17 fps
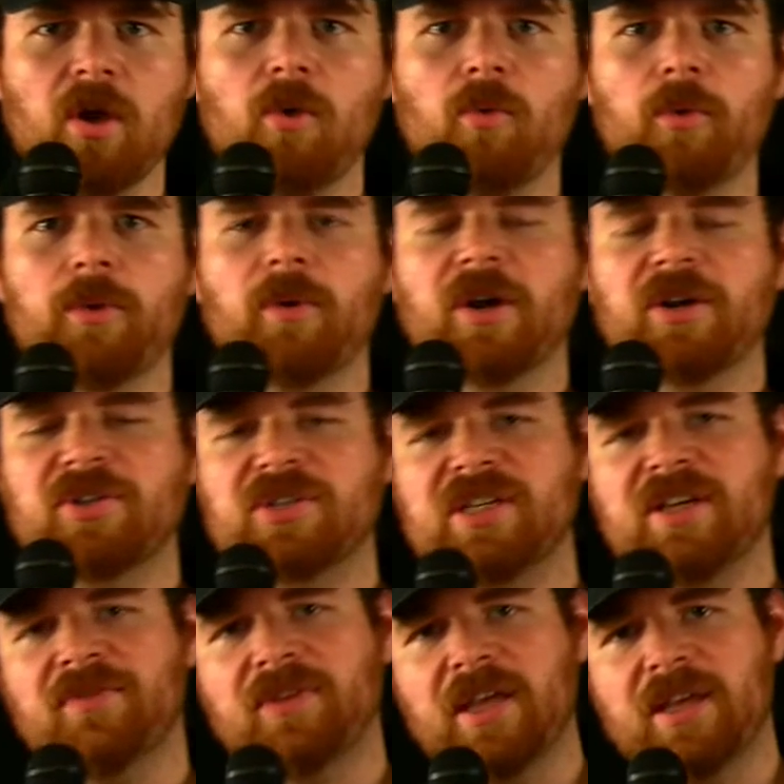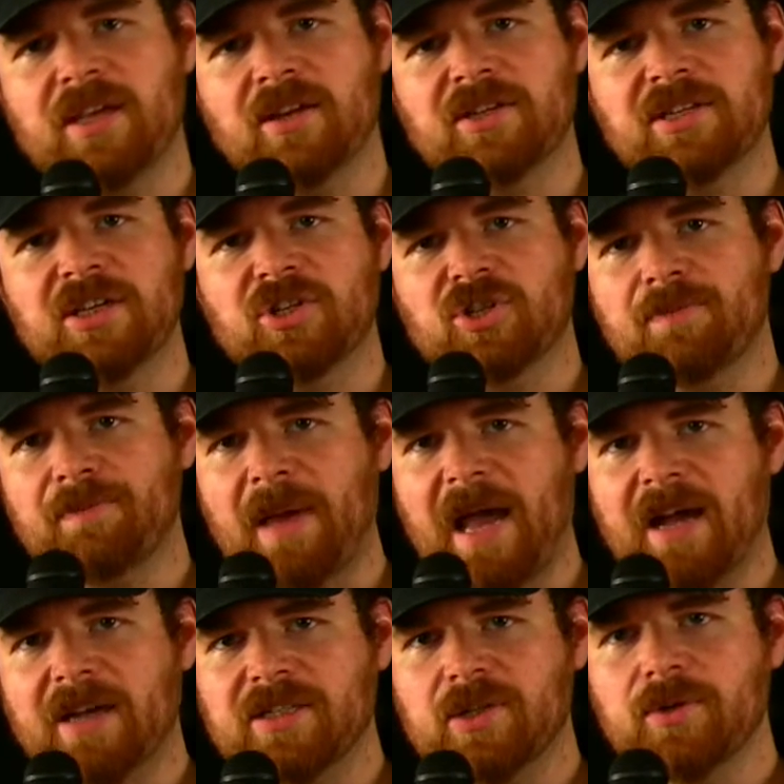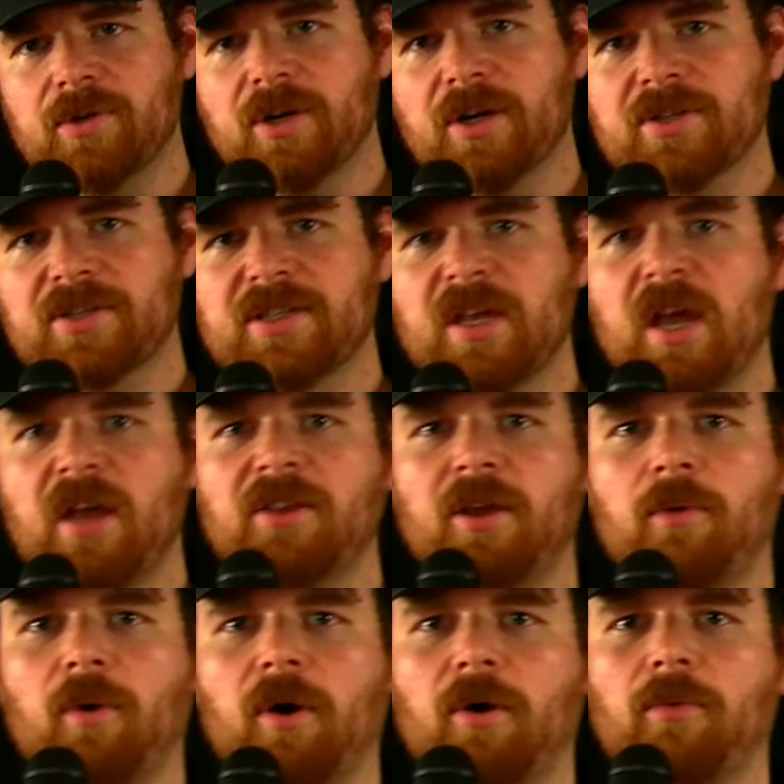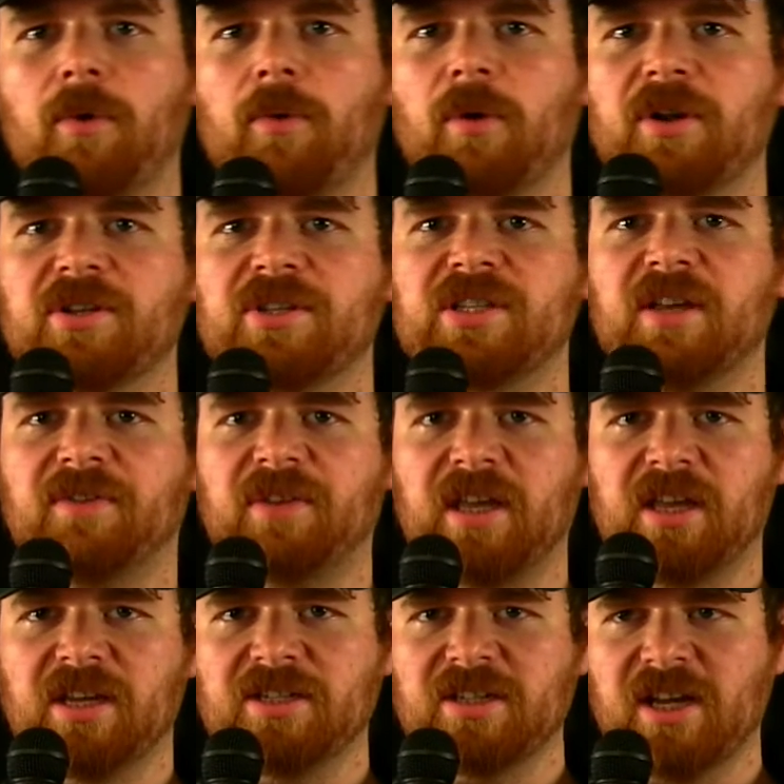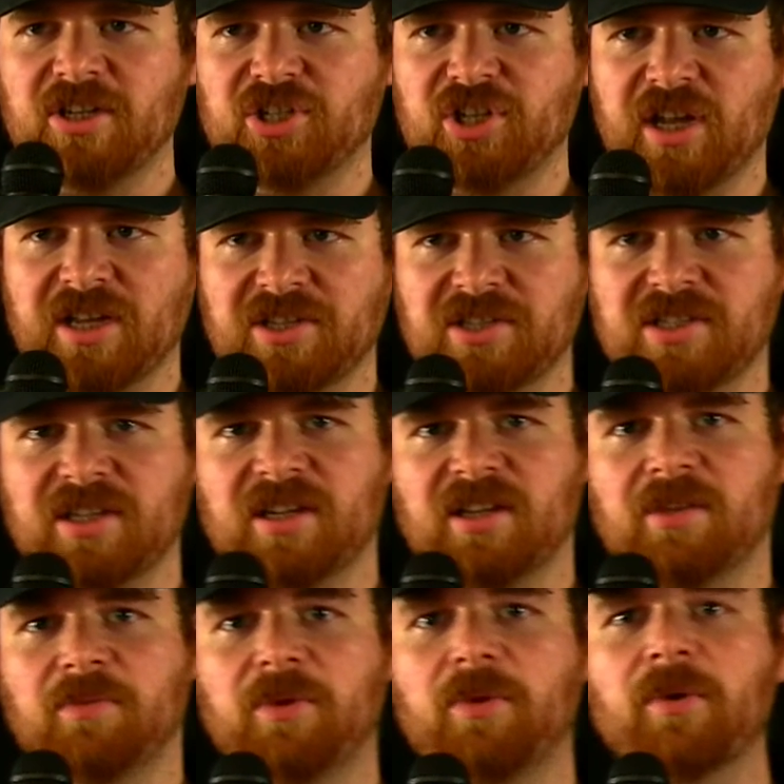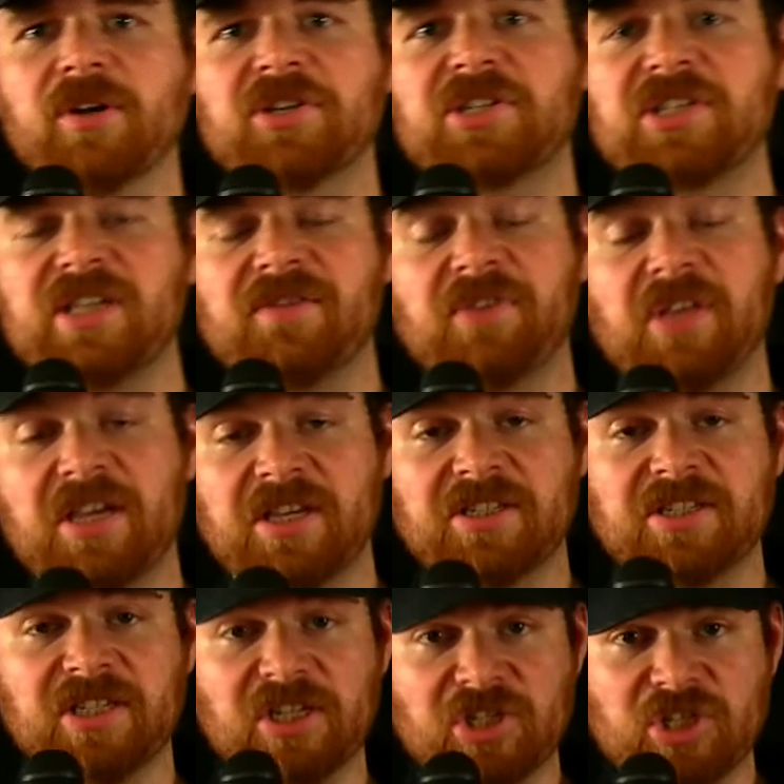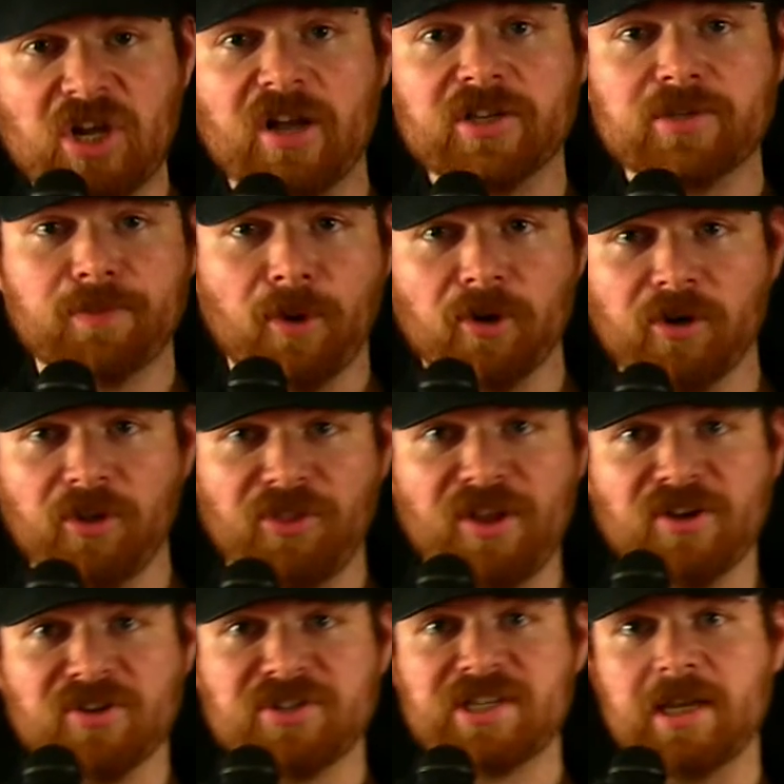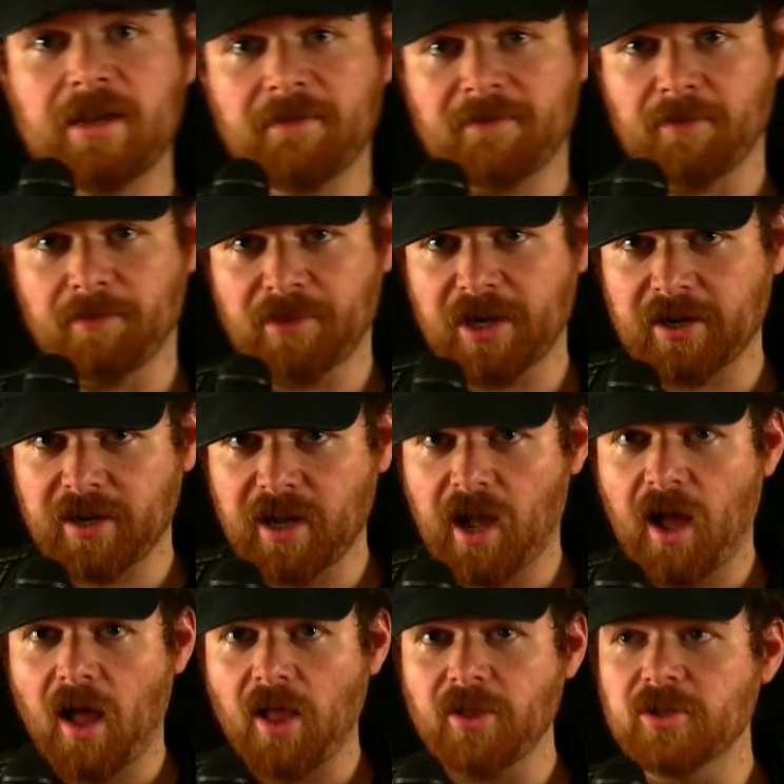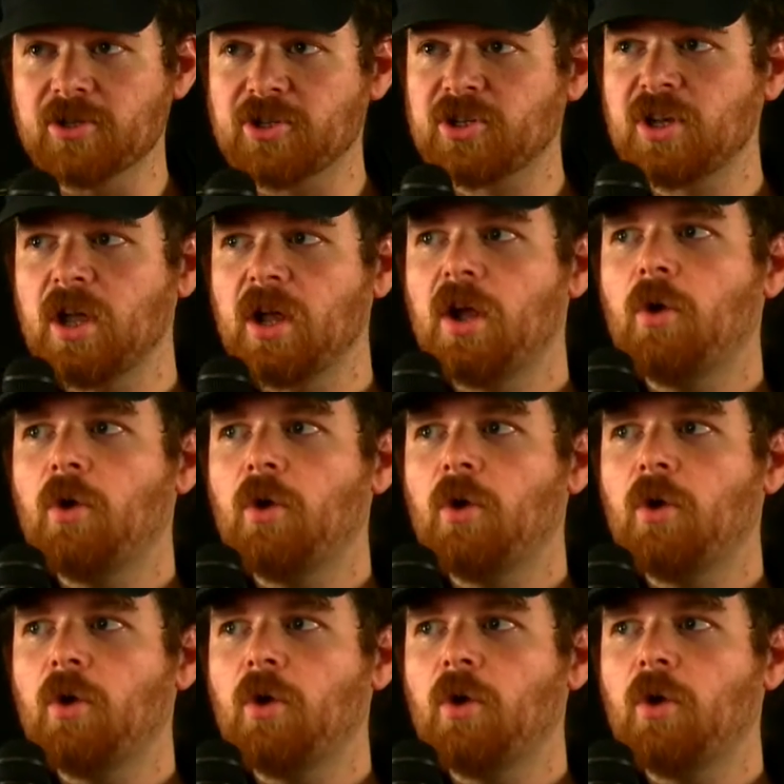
We want to see if they can teach it back to us. We want to see if they can digest it. We want to see if they could teach us part of their scheme from their college.